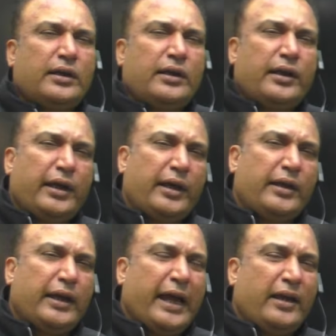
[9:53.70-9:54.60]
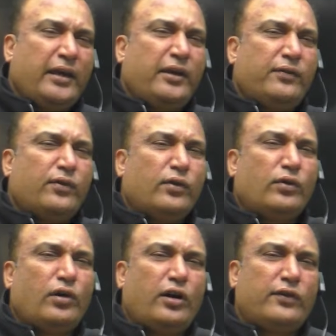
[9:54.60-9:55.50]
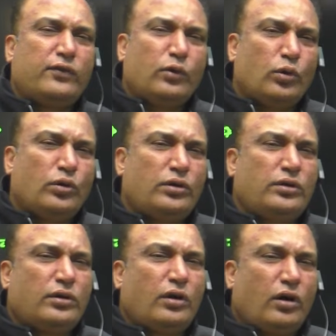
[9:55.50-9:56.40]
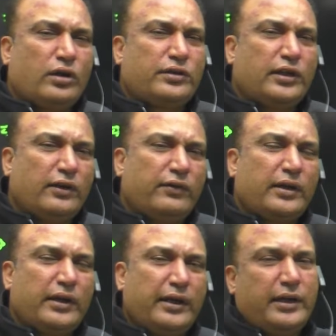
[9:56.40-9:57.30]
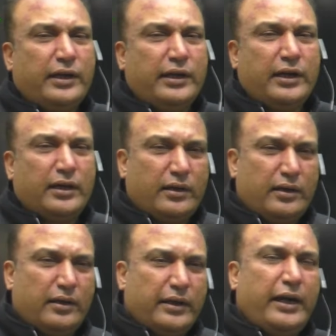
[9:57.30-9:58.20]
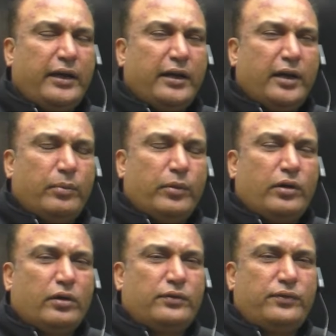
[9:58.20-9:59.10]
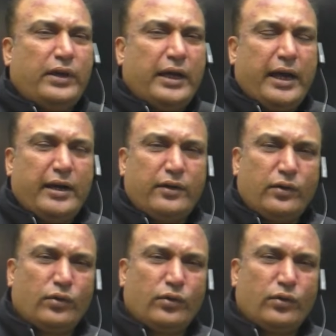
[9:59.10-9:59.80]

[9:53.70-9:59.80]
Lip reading: in any flow of gold or silver in India. right? Because we had no,